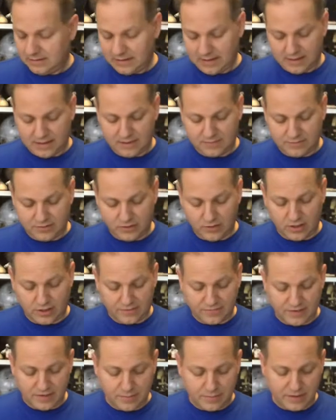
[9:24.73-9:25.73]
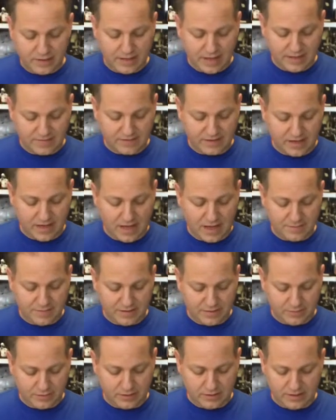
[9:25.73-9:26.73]
I'll have to look. If anybody has a
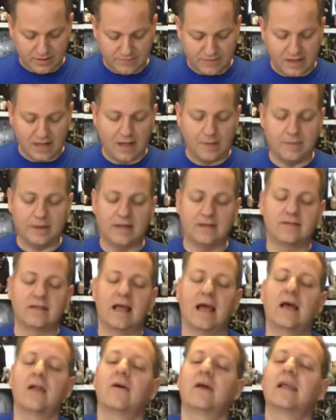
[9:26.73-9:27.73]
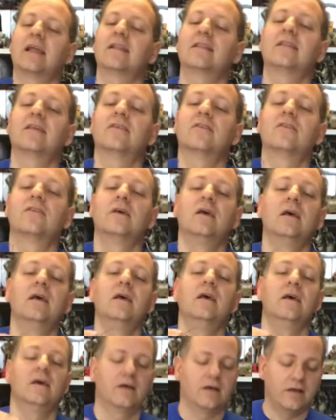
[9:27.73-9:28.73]
comment, want to leave a comment as to how do I get this
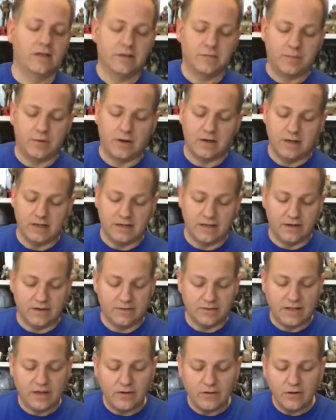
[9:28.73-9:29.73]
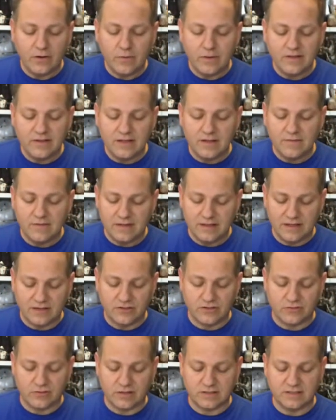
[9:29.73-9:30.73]
other part in here. They don't always give you the
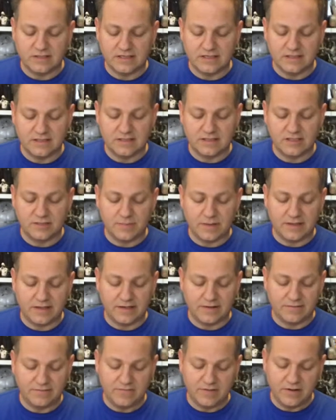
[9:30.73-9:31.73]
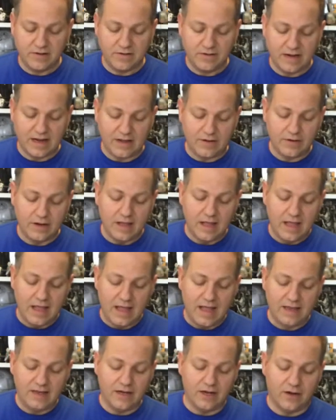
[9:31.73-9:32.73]
instruction. They just expect you to figure it out.
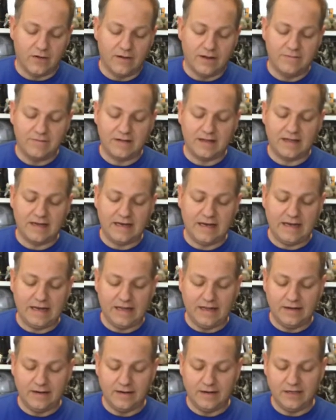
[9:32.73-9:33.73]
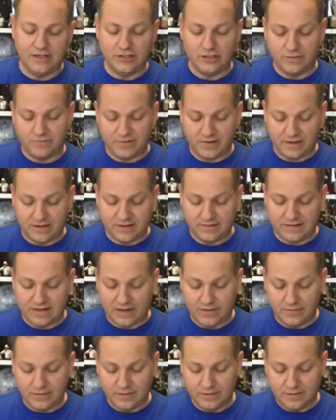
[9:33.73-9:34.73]
And, you know, I feel like an idiot. I should figure this
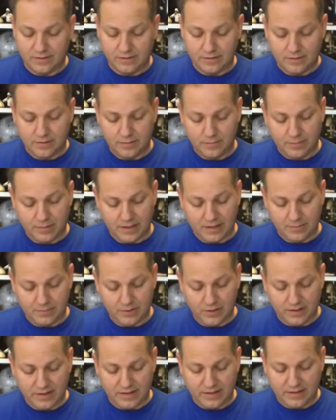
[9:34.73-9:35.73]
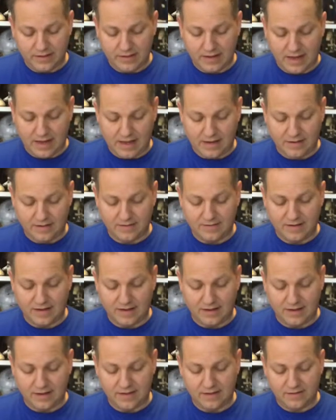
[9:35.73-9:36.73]
out, but I'm looking, and it's
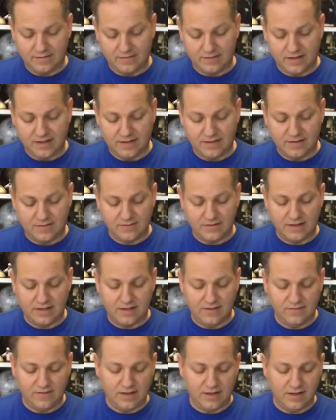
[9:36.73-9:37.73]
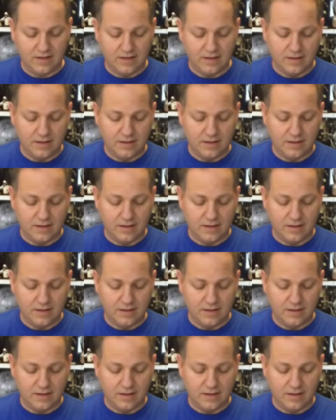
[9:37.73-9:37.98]
not like there's an easy